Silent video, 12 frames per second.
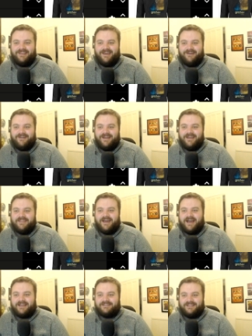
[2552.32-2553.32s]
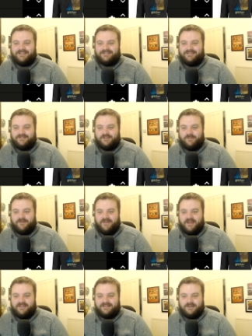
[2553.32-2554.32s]
No, actually, there's, to be
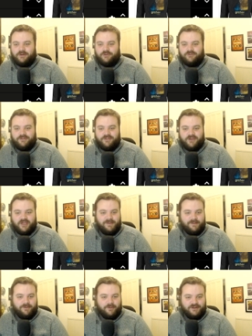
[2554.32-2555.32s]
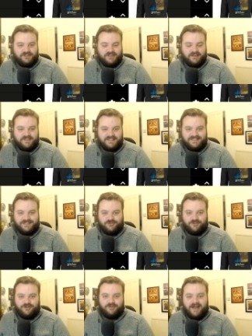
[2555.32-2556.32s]
fair, there's like 130 people watching. This is
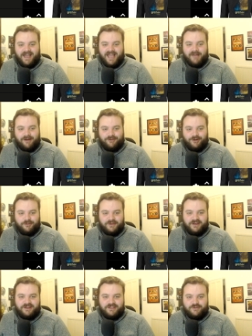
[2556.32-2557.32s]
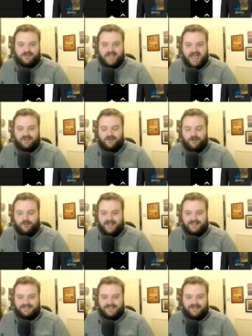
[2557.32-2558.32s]
true. I am outnumbered. You can
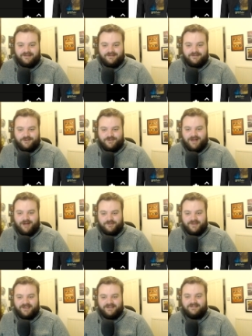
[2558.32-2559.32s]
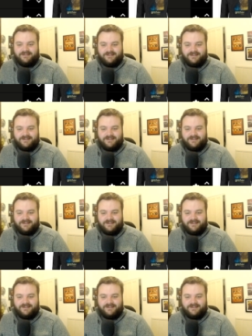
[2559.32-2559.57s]
always, like, crowd me.